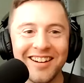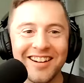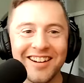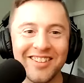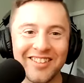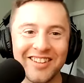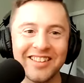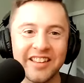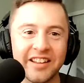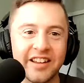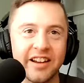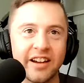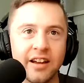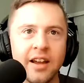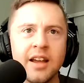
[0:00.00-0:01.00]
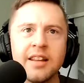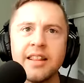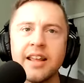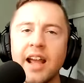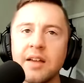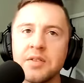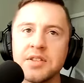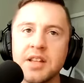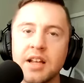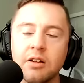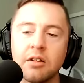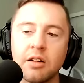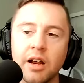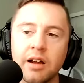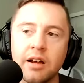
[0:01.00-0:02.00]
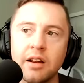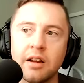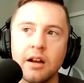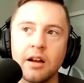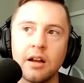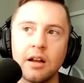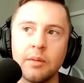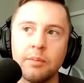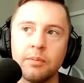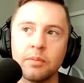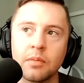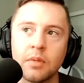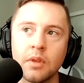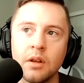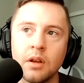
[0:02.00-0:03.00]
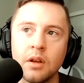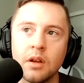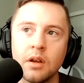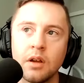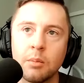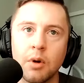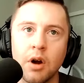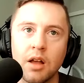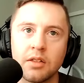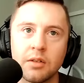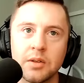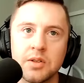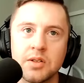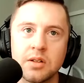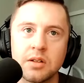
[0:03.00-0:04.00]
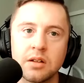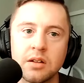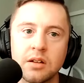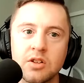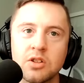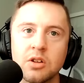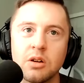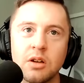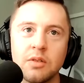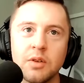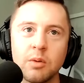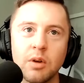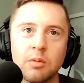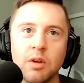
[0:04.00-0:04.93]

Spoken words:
and everything. Yeah. They have segregated brothels. So if you want